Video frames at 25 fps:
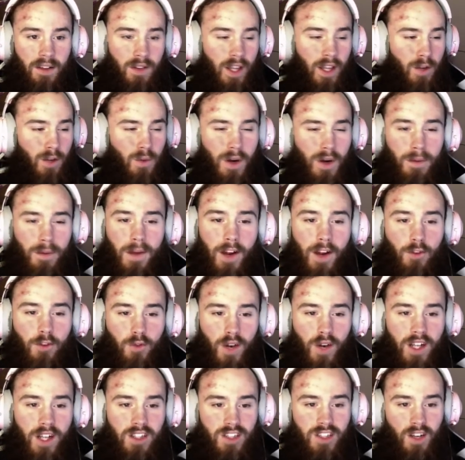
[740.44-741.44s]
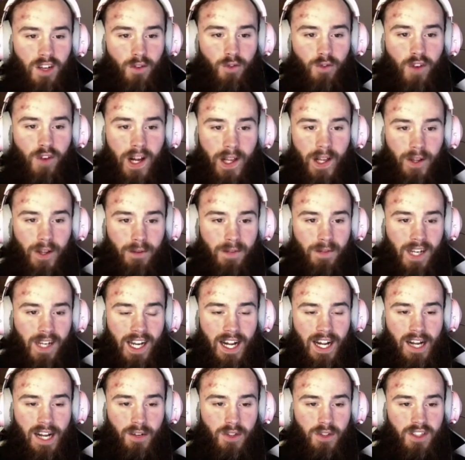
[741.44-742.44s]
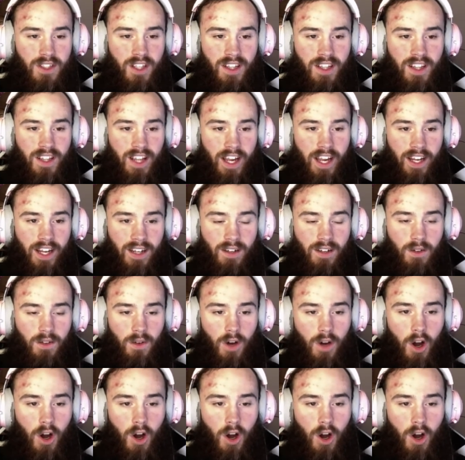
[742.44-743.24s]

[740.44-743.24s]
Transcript: Like, one of my friends unfollowed me and I wasn't like,